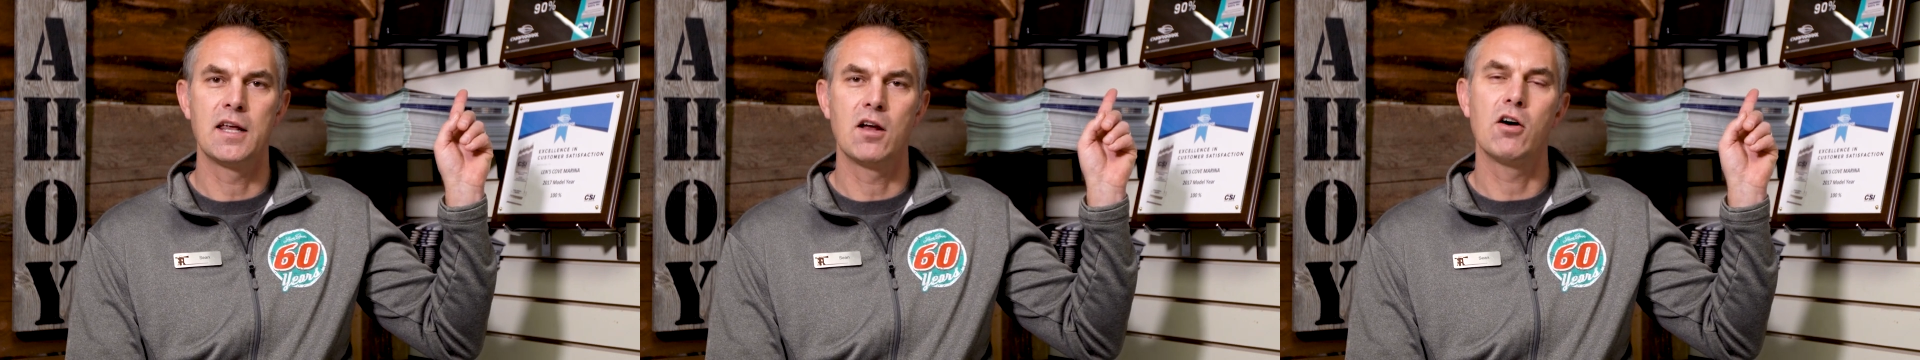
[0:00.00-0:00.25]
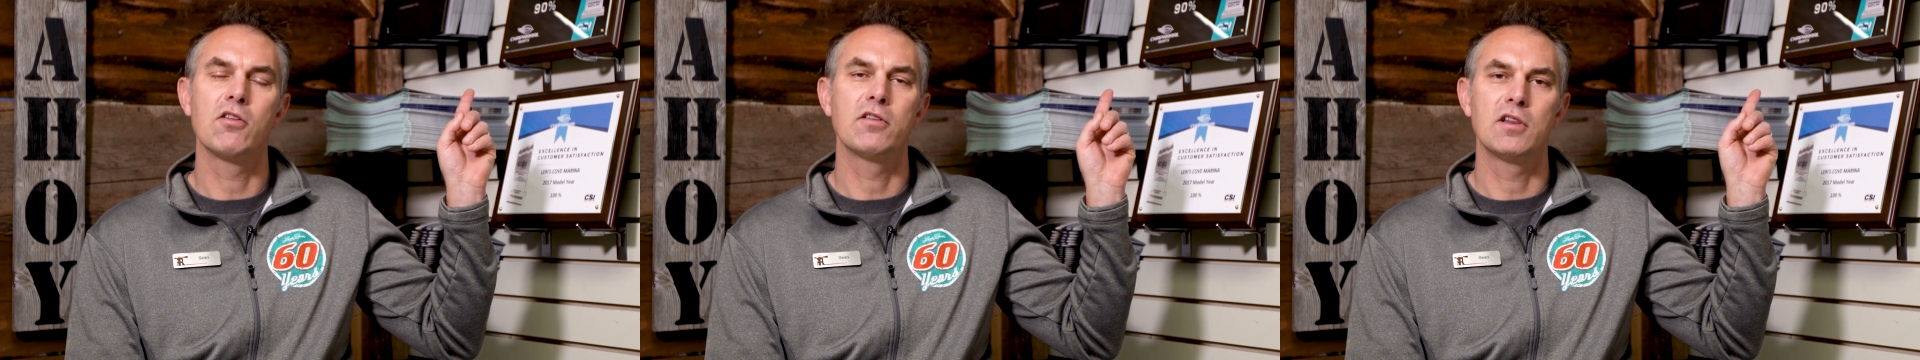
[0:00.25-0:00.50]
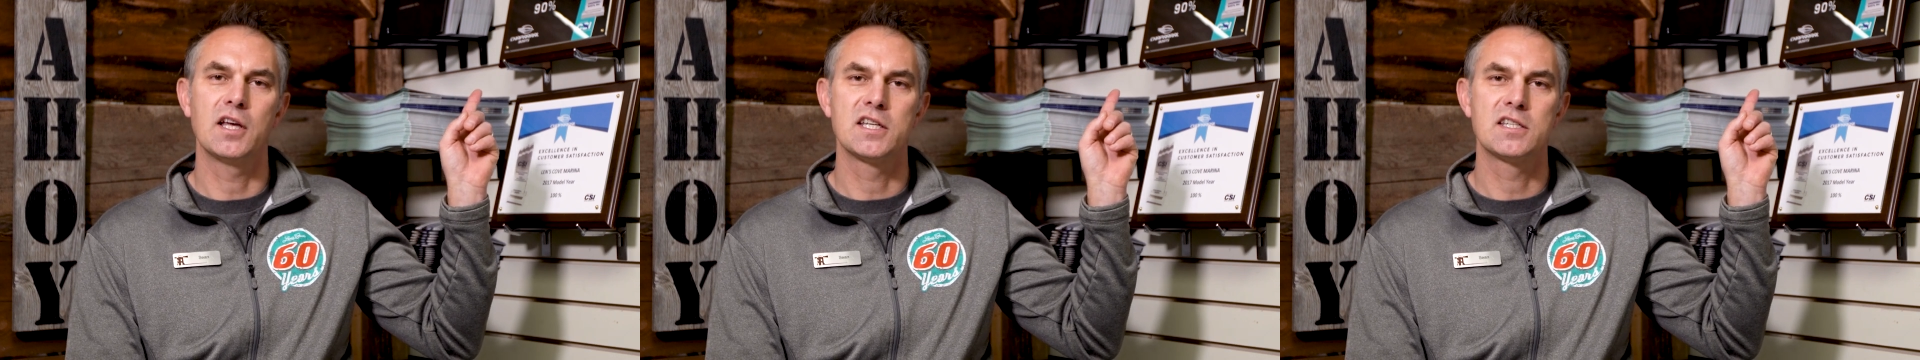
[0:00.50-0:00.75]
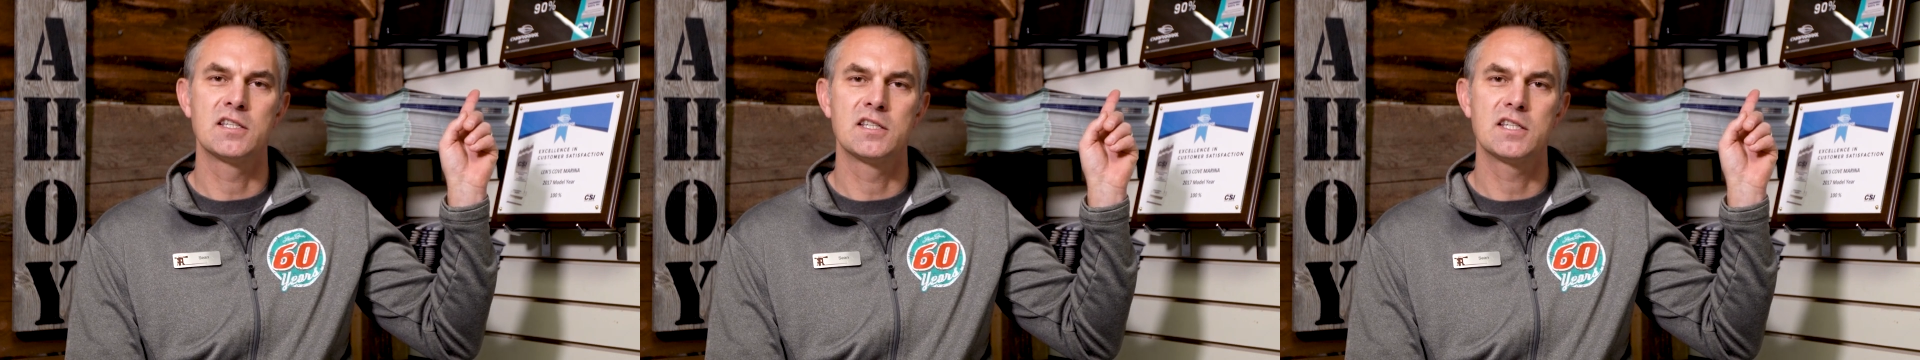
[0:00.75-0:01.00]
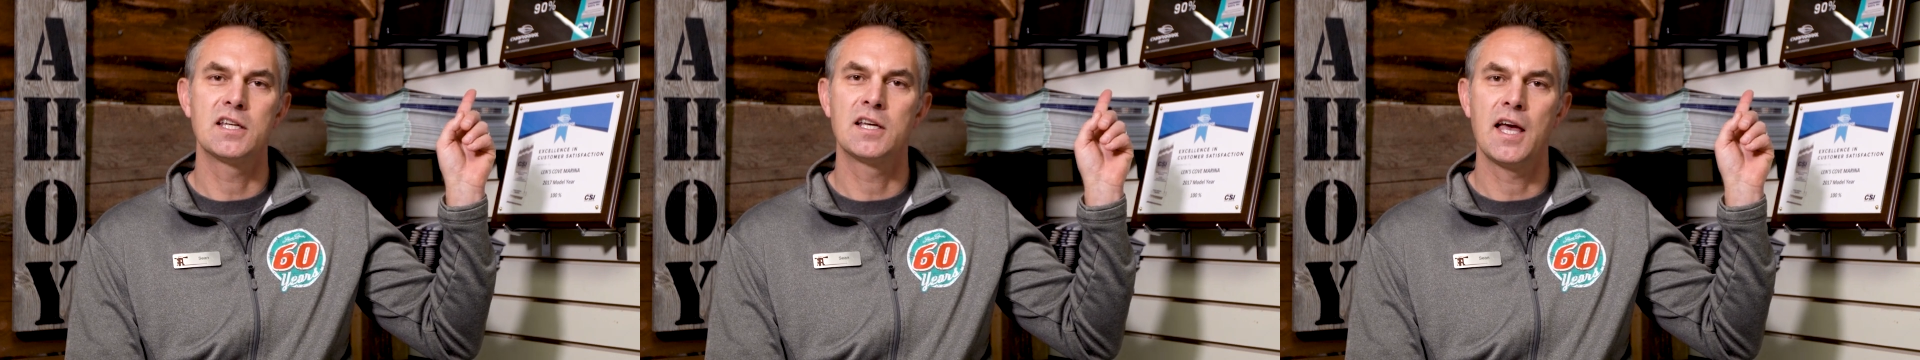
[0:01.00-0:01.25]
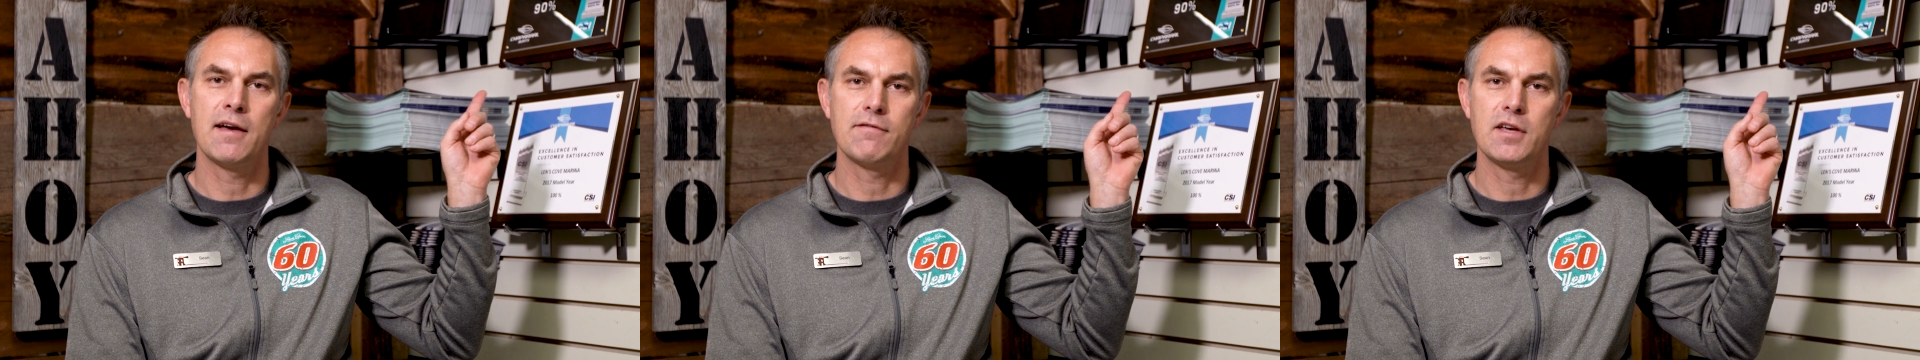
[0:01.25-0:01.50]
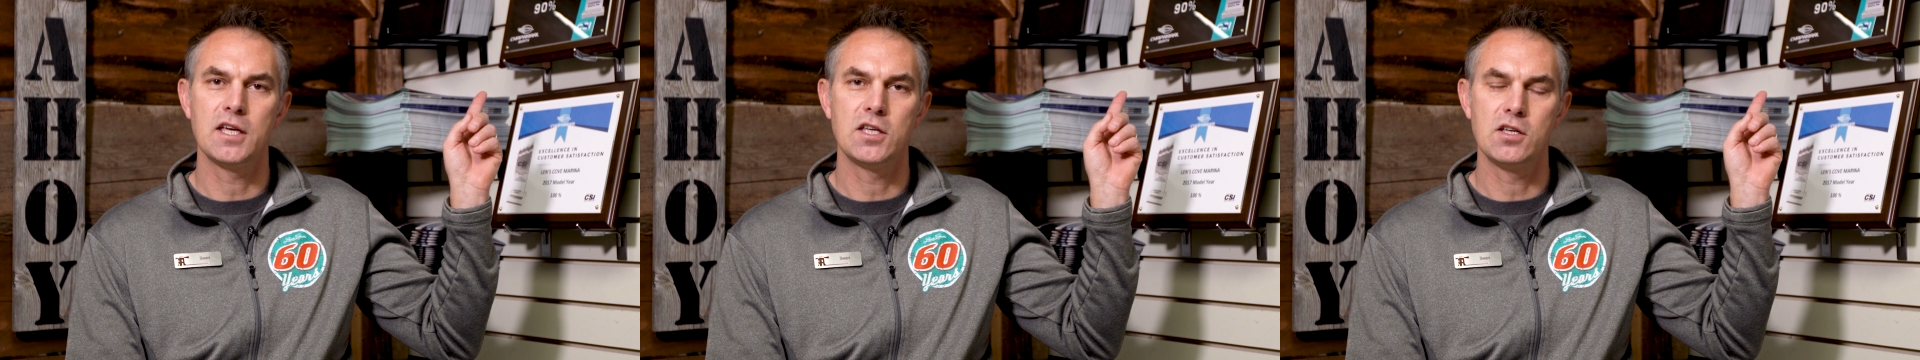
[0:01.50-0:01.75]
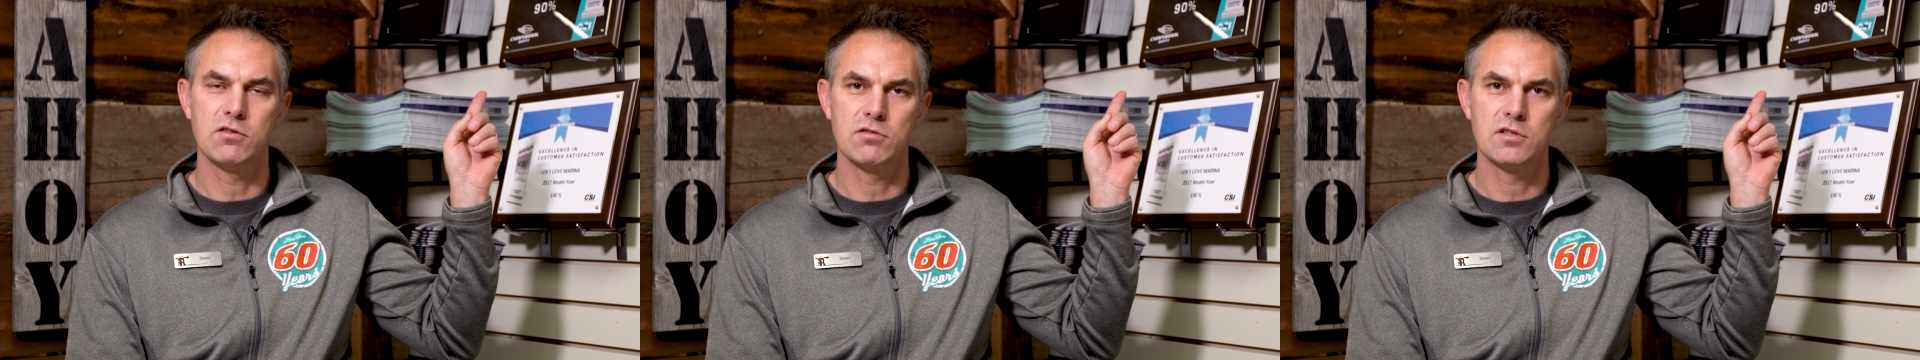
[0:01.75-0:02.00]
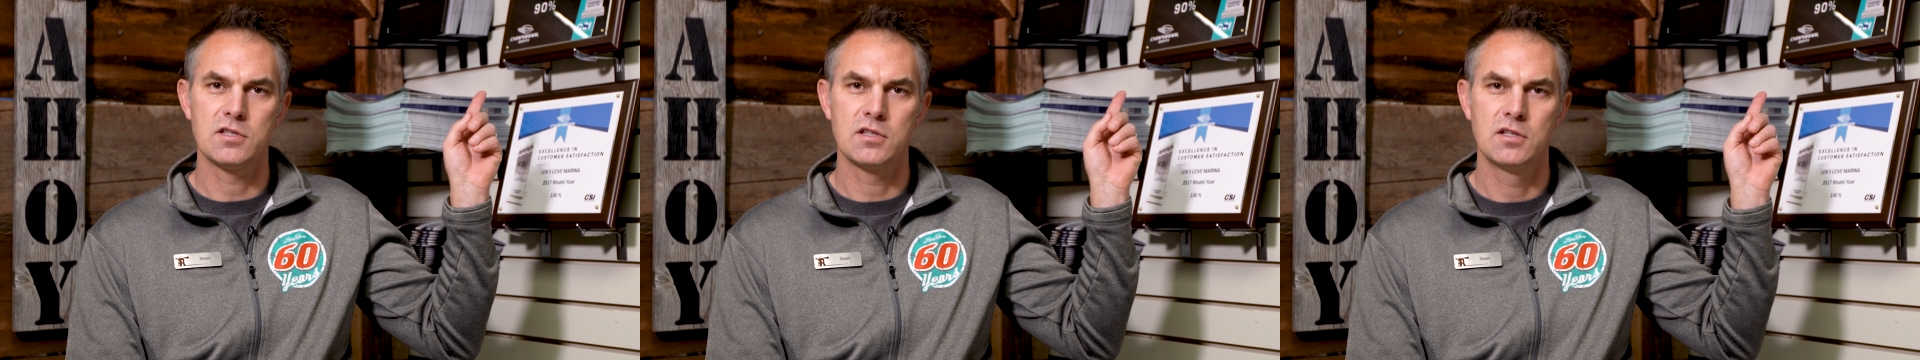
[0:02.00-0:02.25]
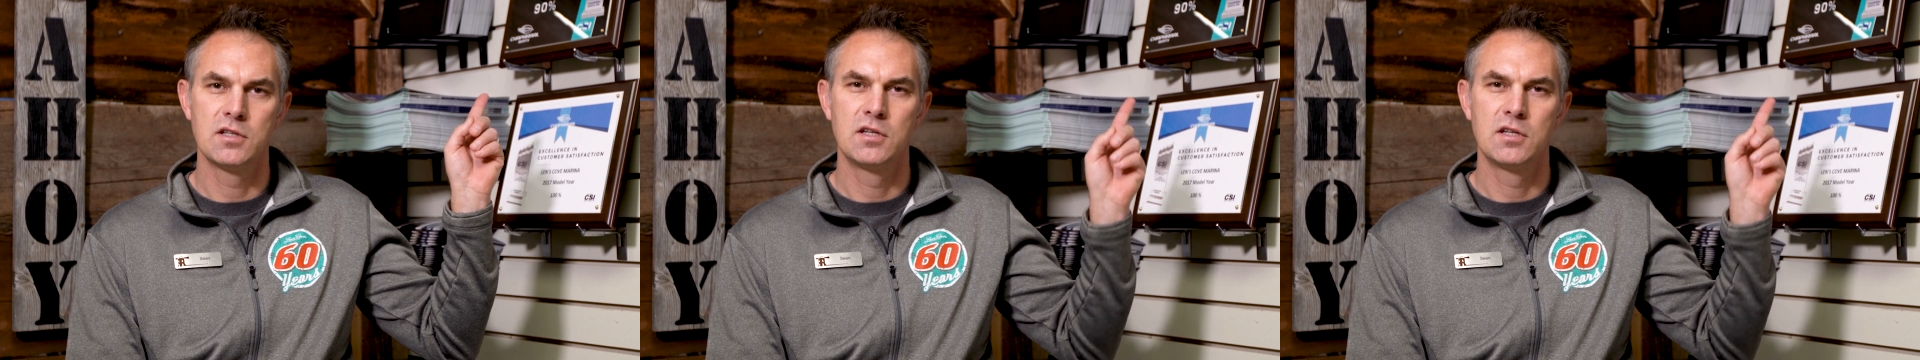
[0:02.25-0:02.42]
and all the licensing FAQs.